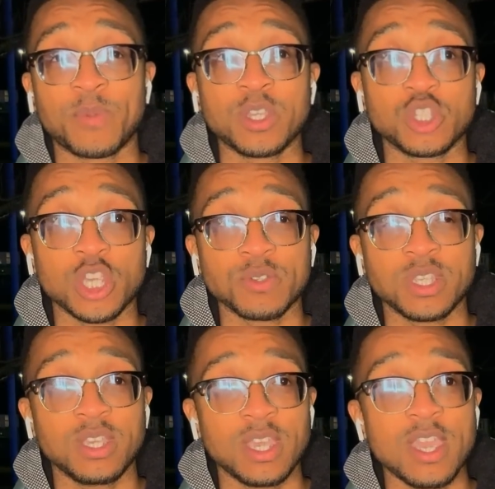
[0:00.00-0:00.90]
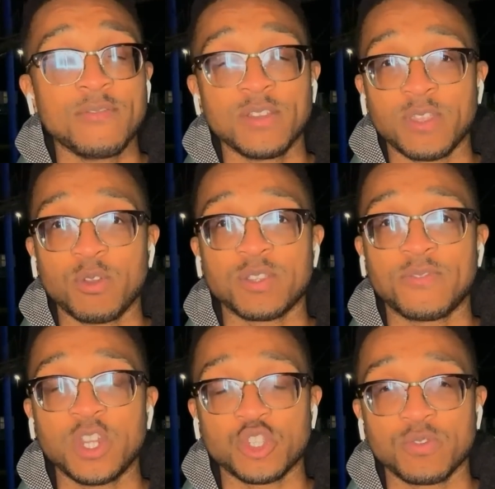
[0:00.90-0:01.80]
But Chelsea, even if they were to
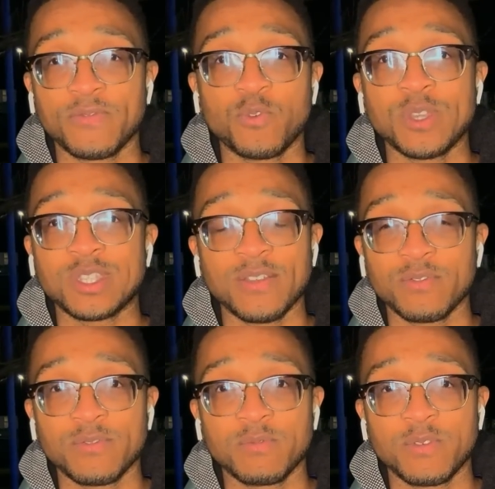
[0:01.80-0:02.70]
finish on 47,